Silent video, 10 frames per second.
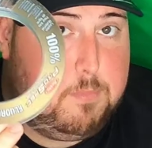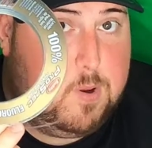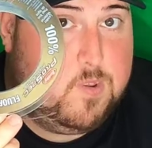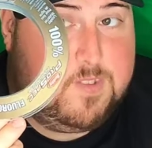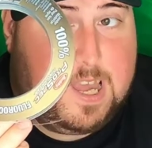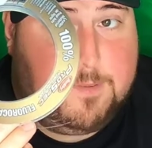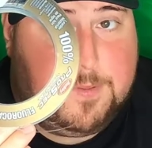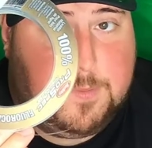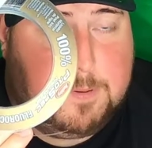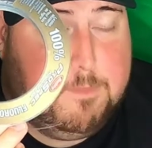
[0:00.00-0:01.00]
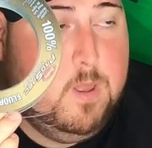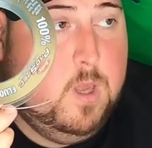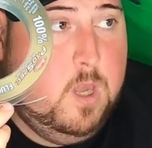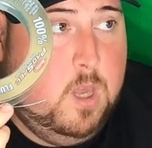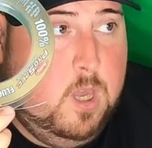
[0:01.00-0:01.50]
when it boils down to it.
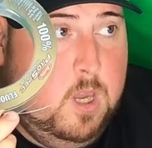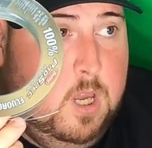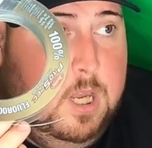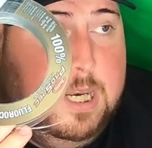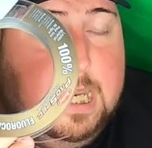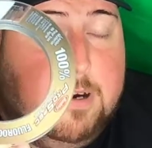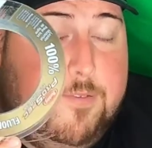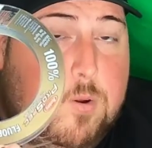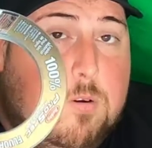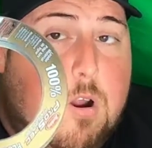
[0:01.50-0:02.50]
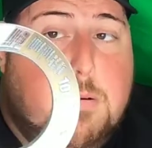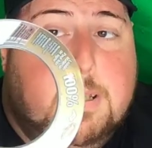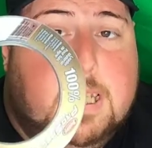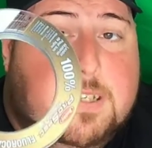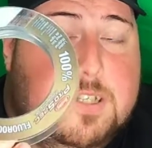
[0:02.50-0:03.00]
Now, fluorocarbon